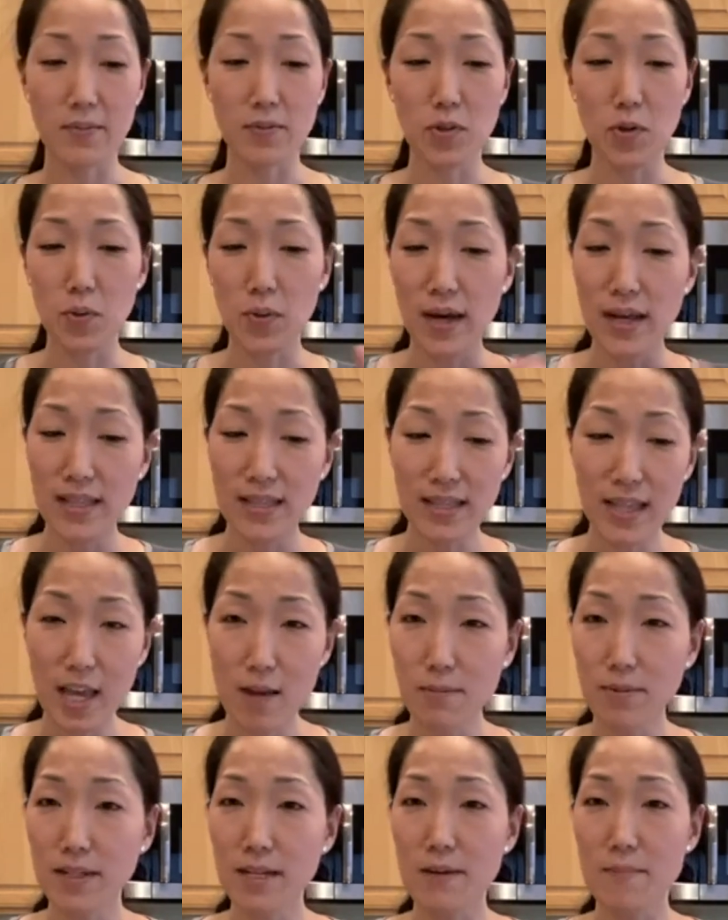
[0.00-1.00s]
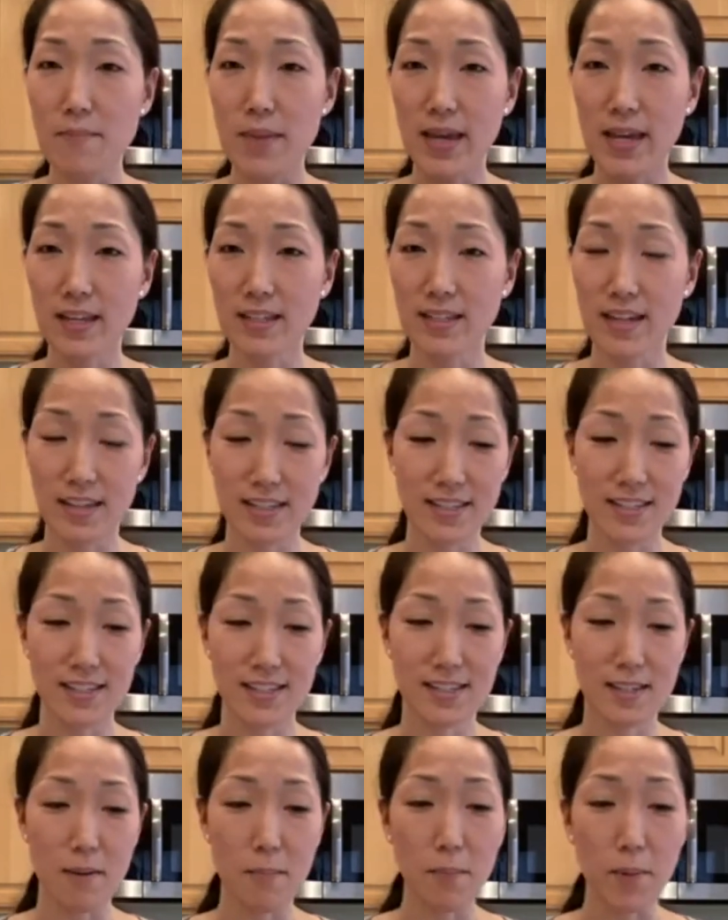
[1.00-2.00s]
So label it, make it nice
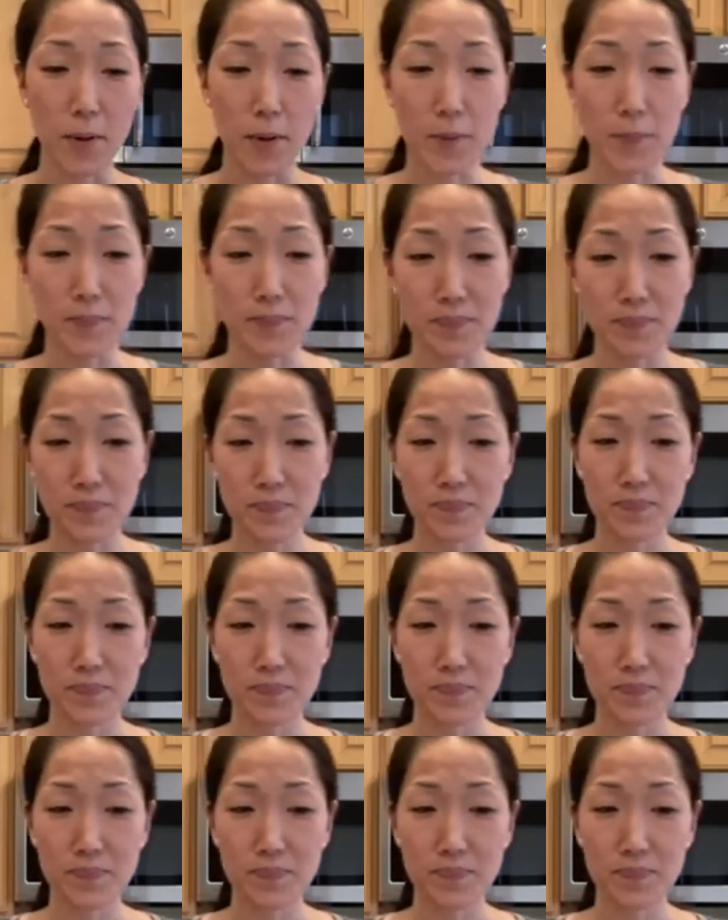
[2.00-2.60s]
and simple.